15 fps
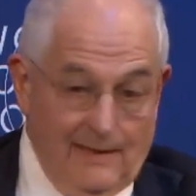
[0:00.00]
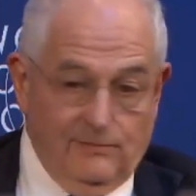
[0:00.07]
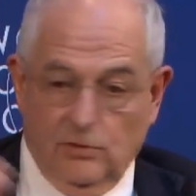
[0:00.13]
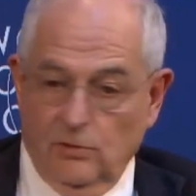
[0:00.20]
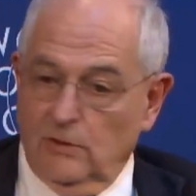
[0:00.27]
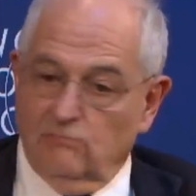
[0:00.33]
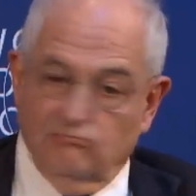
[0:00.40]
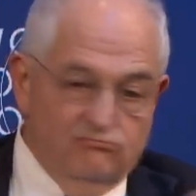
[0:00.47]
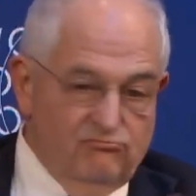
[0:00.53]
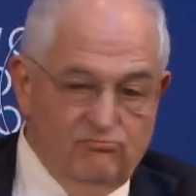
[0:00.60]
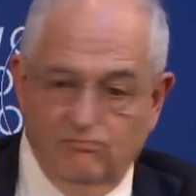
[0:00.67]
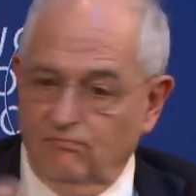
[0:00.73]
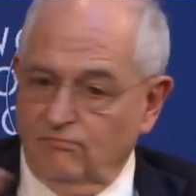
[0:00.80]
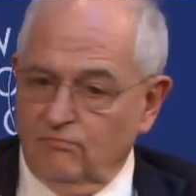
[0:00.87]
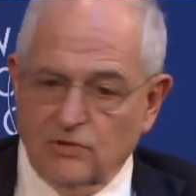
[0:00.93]
and I'm
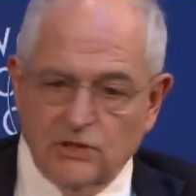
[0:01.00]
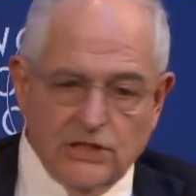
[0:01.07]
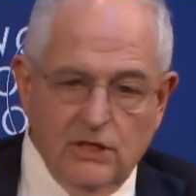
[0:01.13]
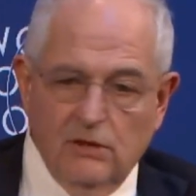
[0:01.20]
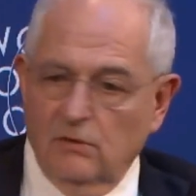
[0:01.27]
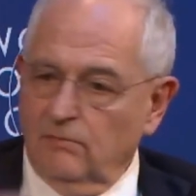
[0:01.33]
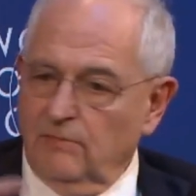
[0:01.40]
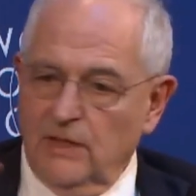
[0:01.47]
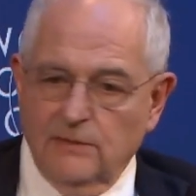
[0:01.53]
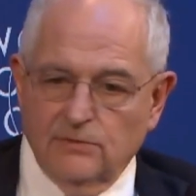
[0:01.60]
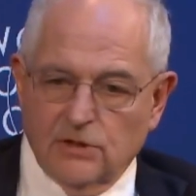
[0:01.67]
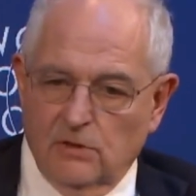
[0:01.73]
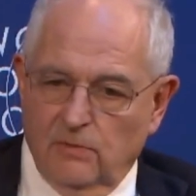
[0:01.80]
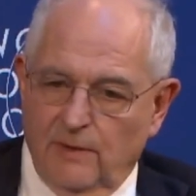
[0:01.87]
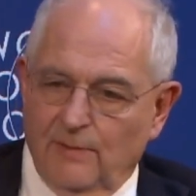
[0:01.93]
talking skilled,
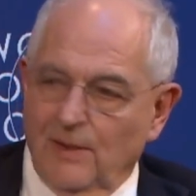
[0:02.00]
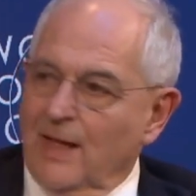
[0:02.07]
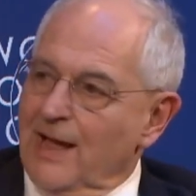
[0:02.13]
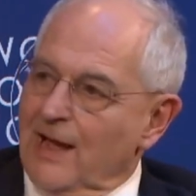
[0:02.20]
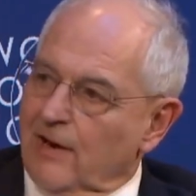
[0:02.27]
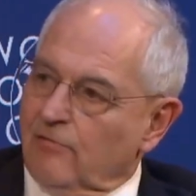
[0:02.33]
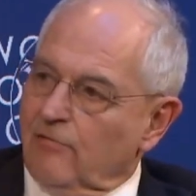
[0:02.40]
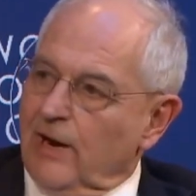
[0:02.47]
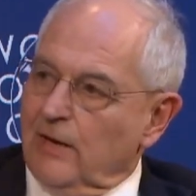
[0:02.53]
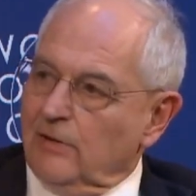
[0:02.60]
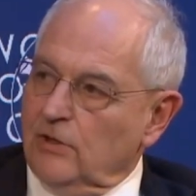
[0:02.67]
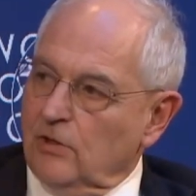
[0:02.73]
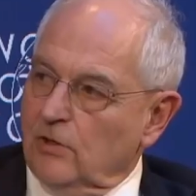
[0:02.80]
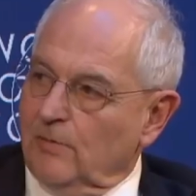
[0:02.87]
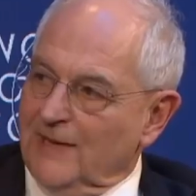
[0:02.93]
medium-skilled people
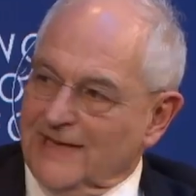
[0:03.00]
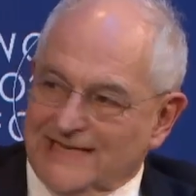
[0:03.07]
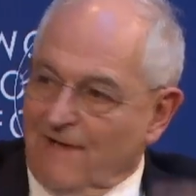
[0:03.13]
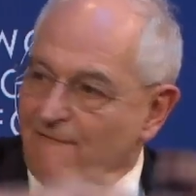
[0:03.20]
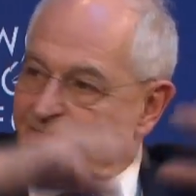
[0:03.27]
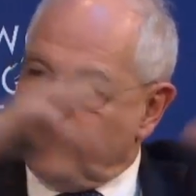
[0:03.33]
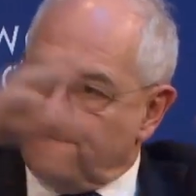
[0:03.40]
around Europe, is a